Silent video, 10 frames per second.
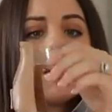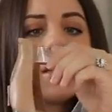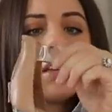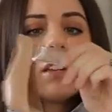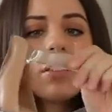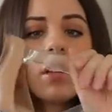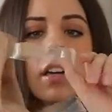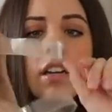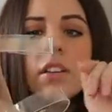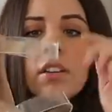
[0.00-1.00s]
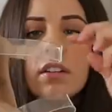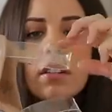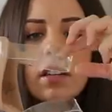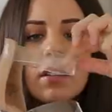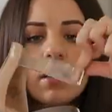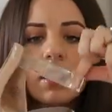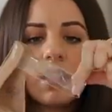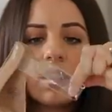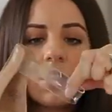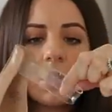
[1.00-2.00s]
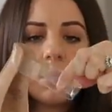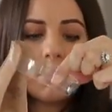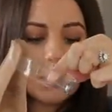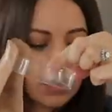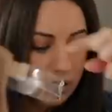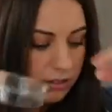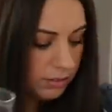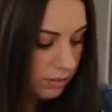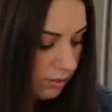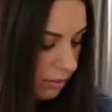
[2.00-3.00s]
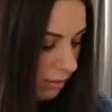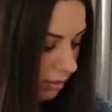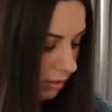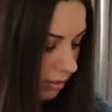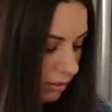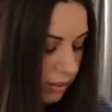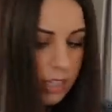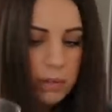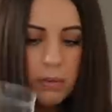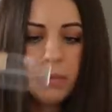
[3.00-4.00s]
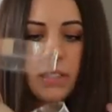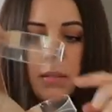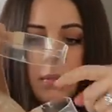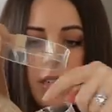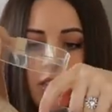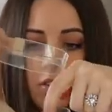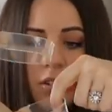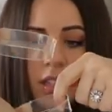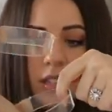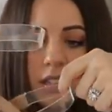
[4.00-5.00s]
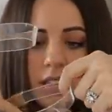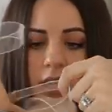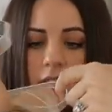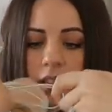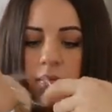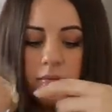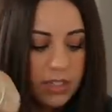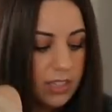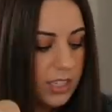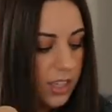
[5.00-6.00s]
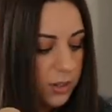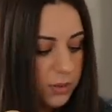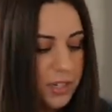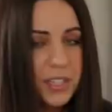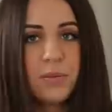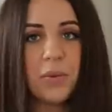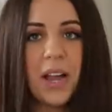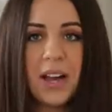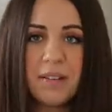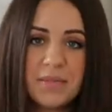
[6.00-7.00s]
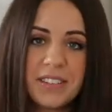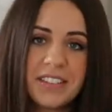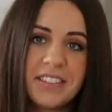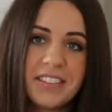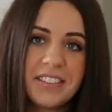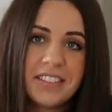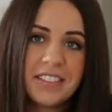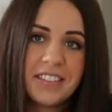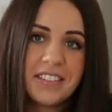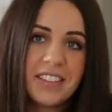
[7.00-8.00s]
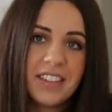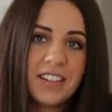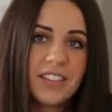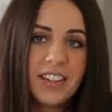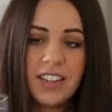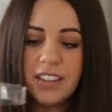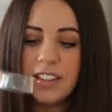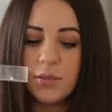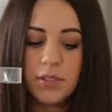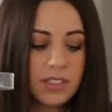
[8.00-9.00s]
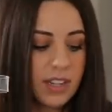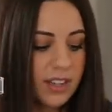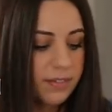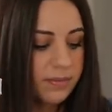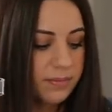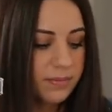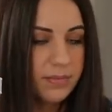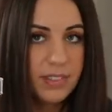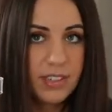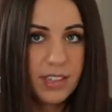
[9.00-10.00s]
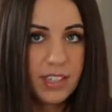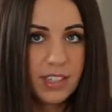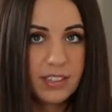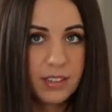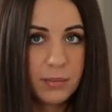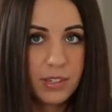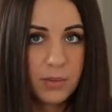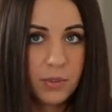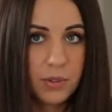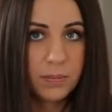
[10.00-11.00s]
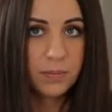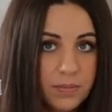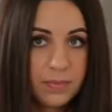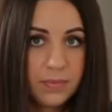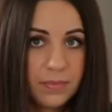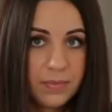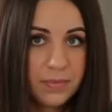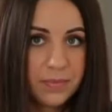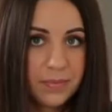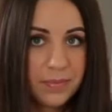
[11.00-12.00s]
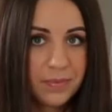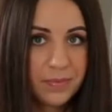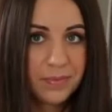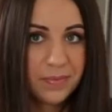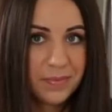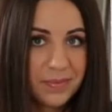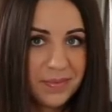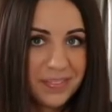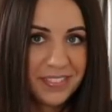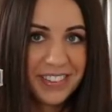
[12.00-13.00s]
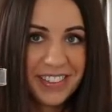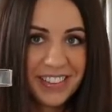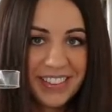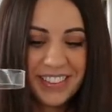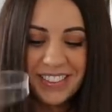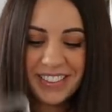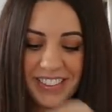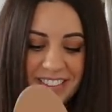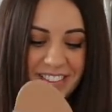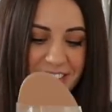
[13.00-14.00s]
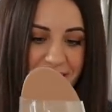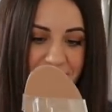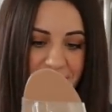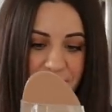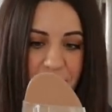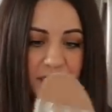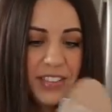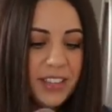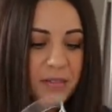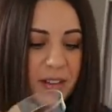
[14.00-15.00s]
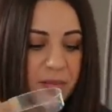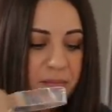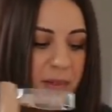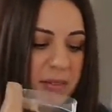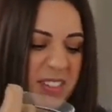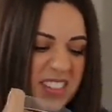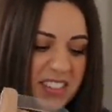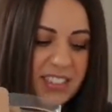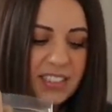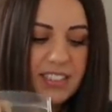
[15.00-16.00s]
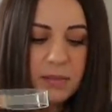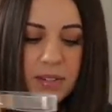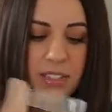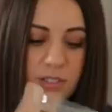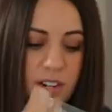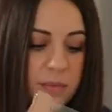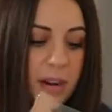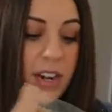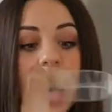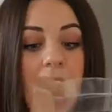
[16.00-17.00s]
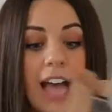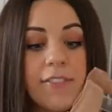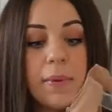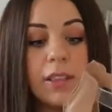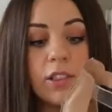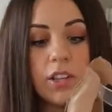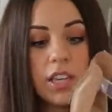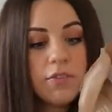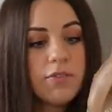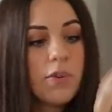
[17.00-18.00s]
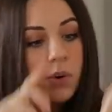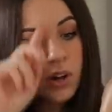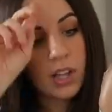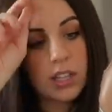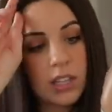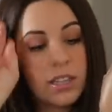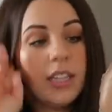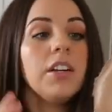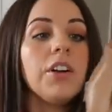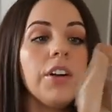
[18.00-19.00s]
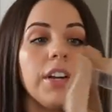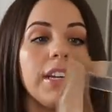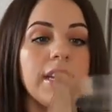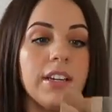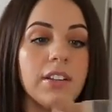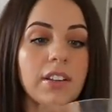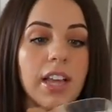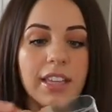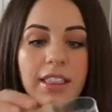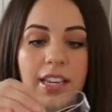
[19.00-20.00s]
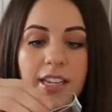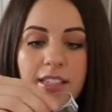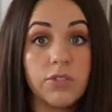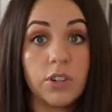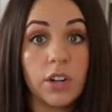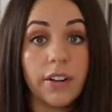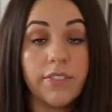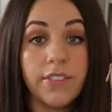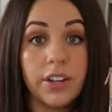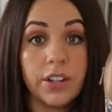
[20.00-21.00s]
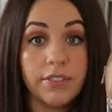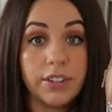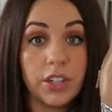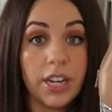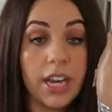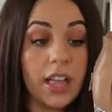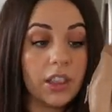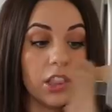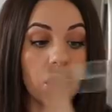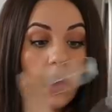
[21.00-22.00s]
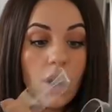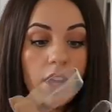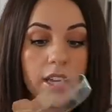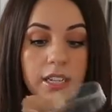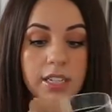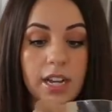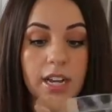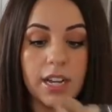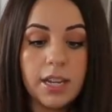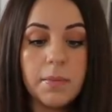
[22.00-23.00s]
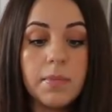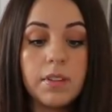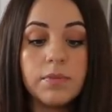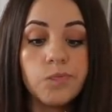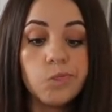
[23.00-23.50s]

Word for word: They actually kind of look dusty in there, like maybe, like maybe somebody has tried this on. Because the other one is wrapped already and this one's not. Do you think somebody's worn them? Somebody's worn my shoes. Well, not the bottom. Maybe it just looks like somebody's tried them on. I've been looking for a clear heel like these for a very, very long time.